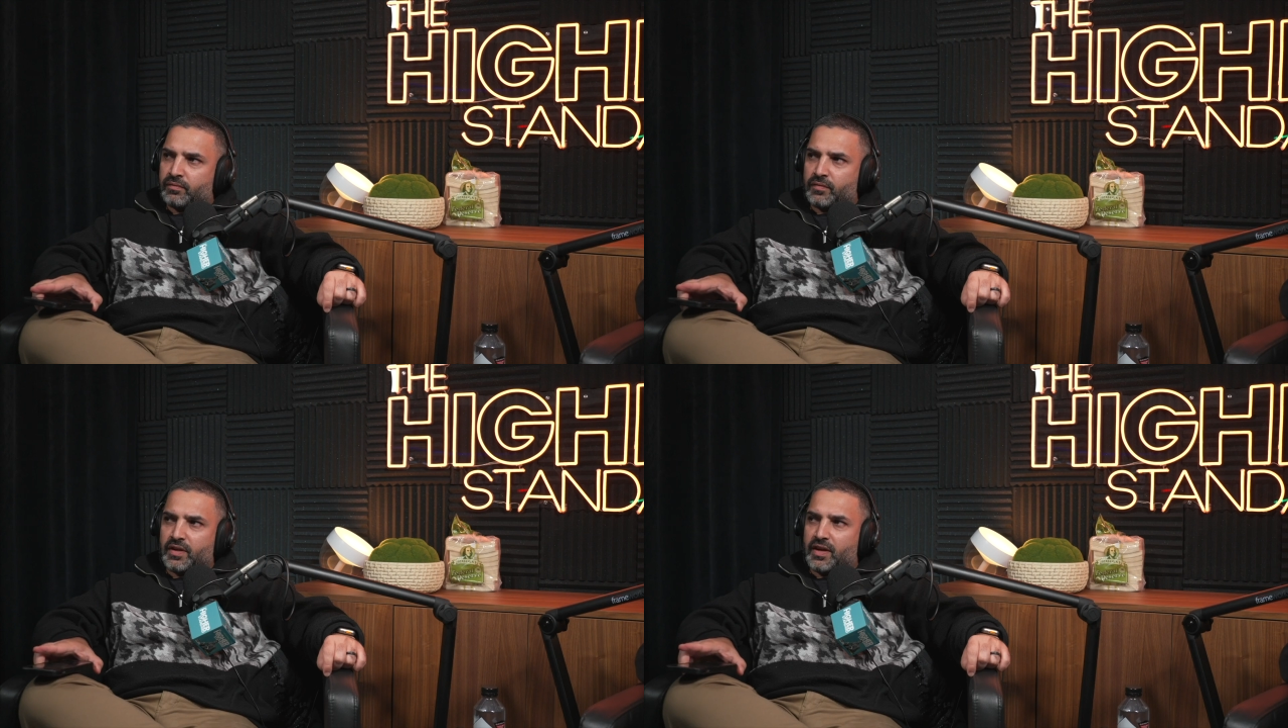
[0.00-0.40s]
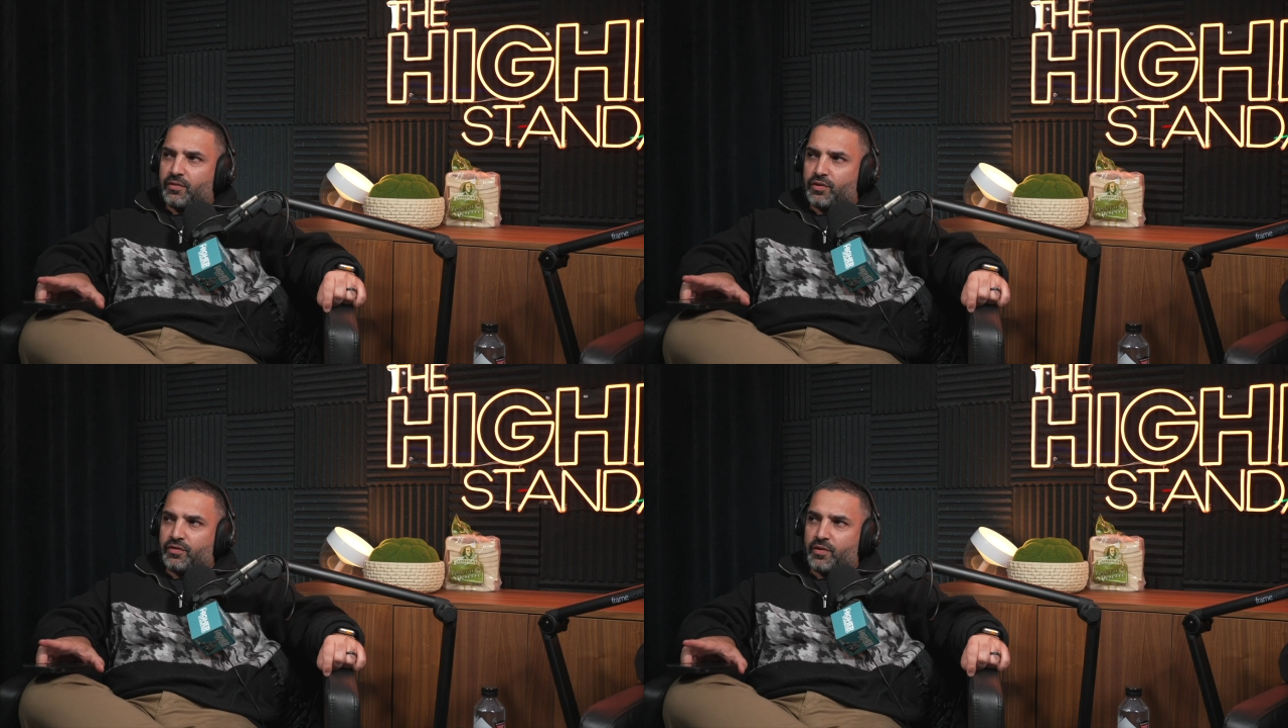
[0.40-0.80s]
Yeah,
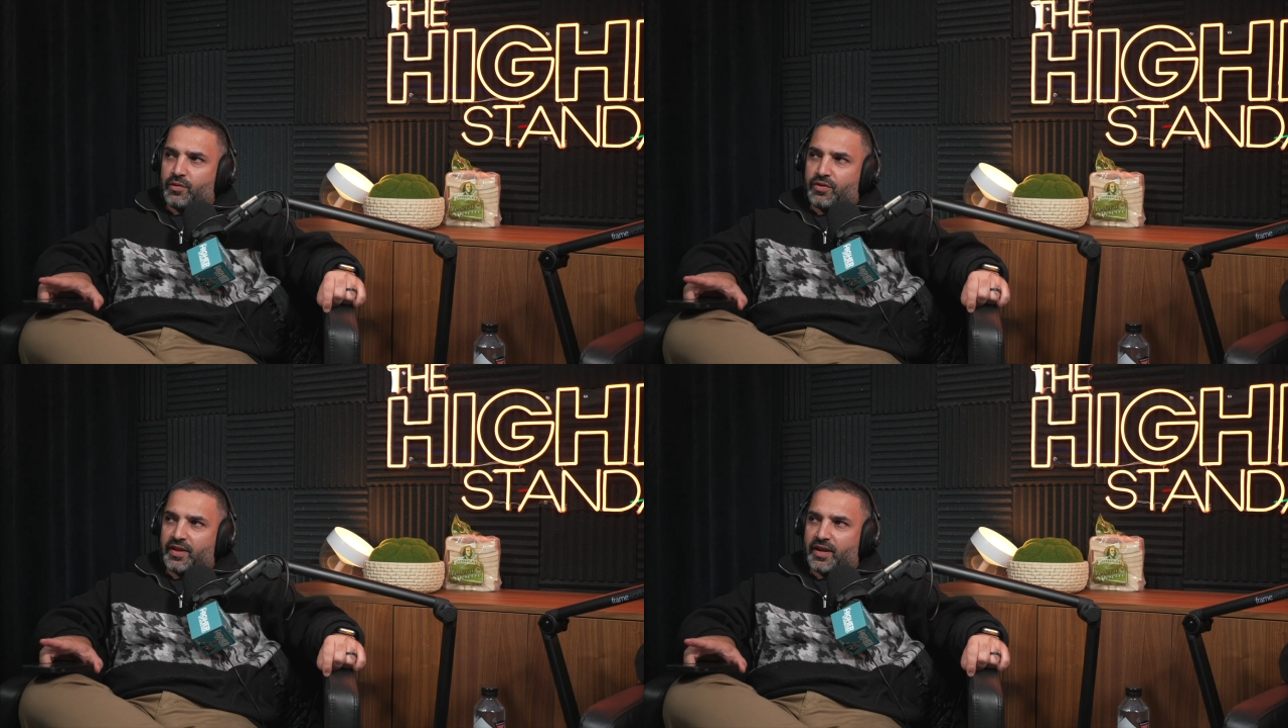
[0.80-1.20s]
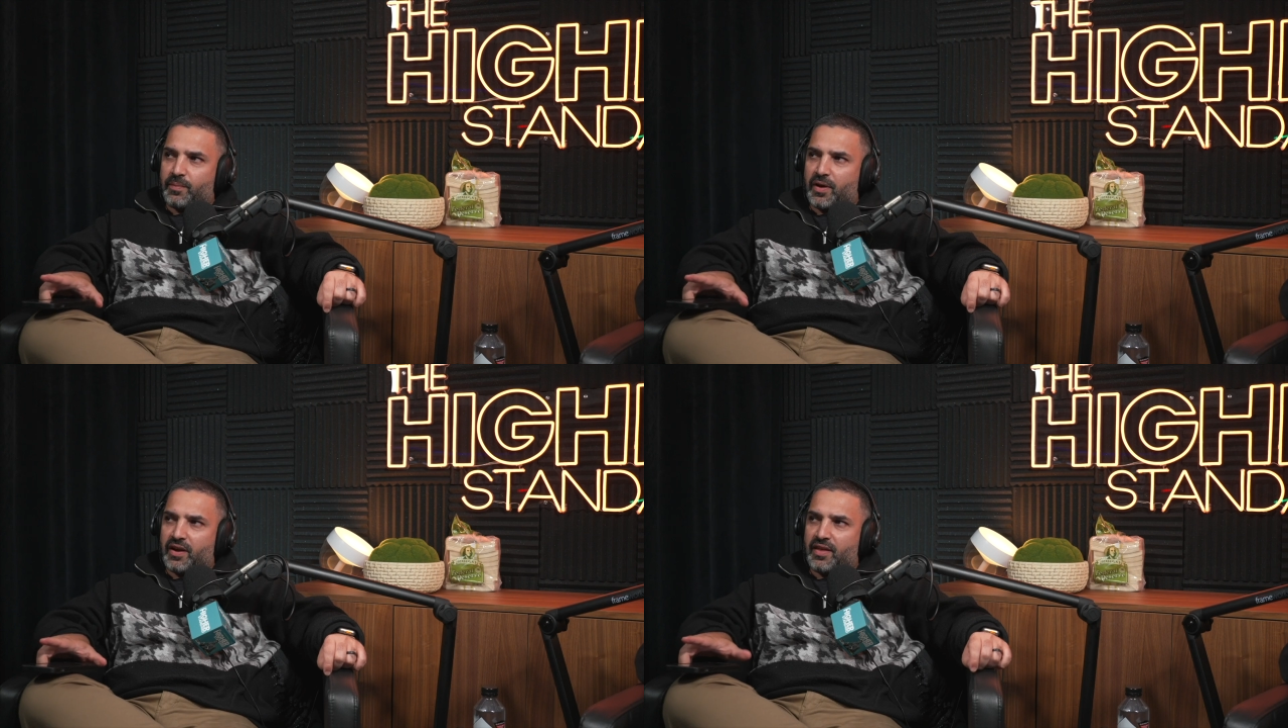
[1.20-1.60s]
when you think
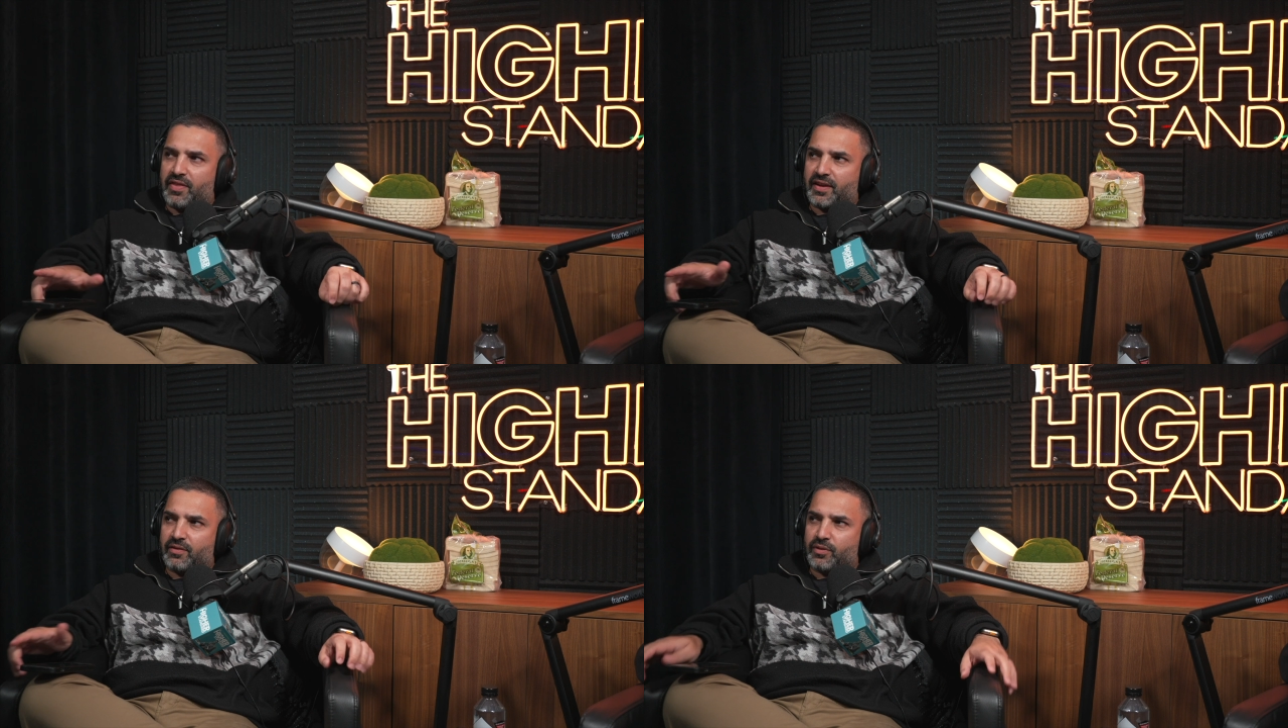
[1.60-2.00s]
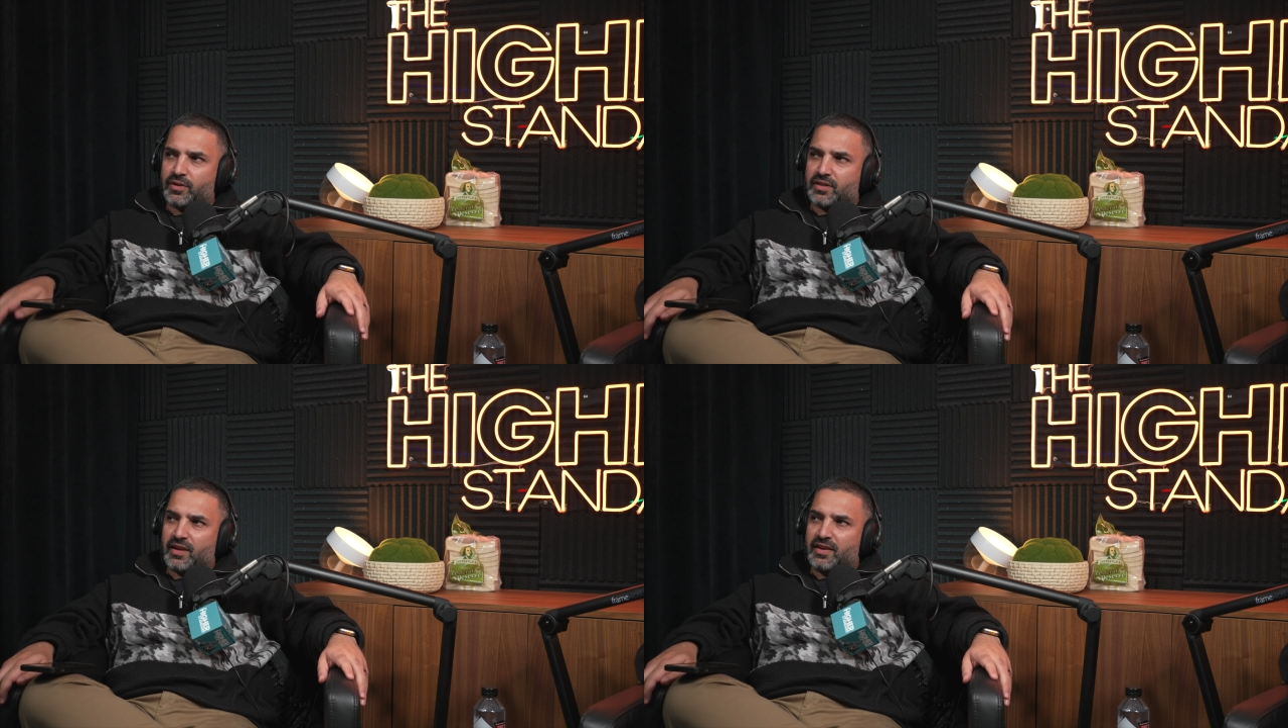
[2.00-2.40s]
about it, I think it was